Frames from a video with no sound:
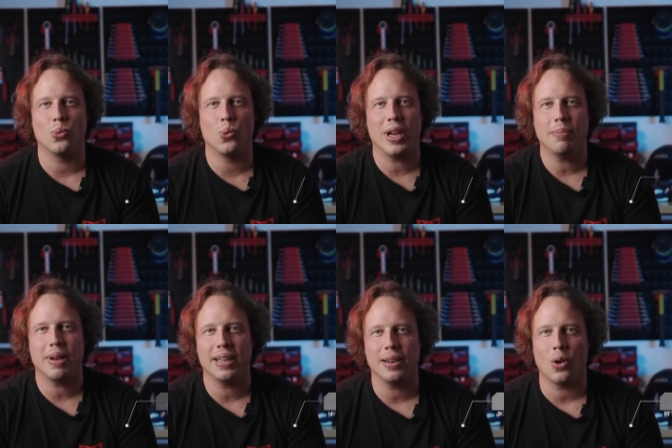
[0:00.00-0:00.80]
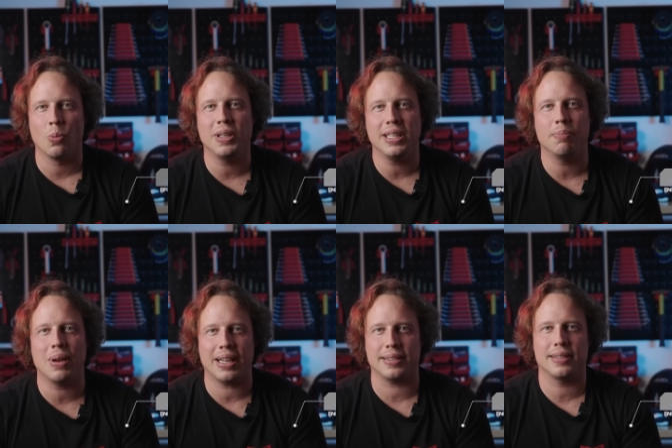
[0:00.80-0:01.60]
Wingman OBD
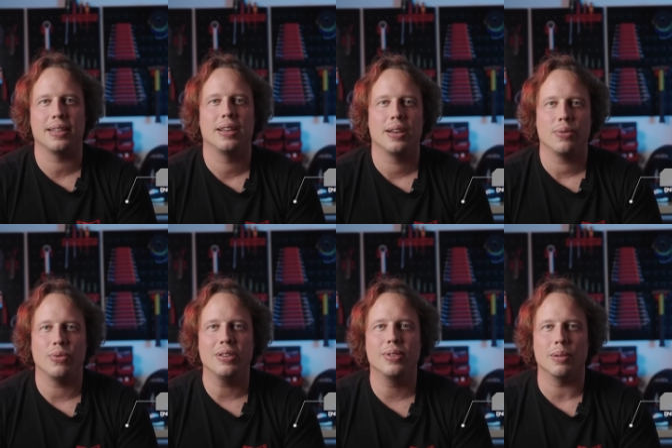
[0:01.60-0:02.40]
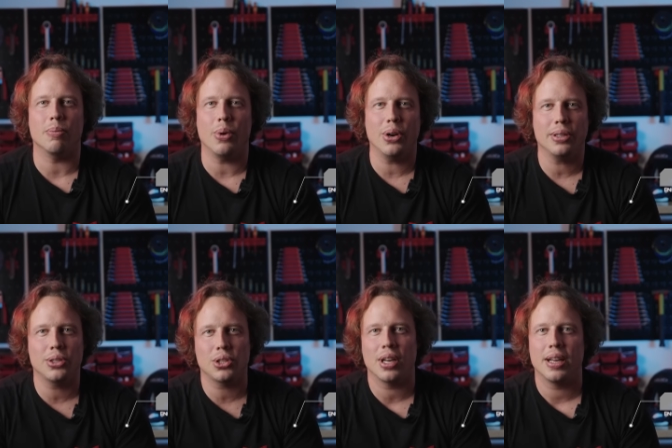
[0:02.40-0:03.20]
Plus, we will merge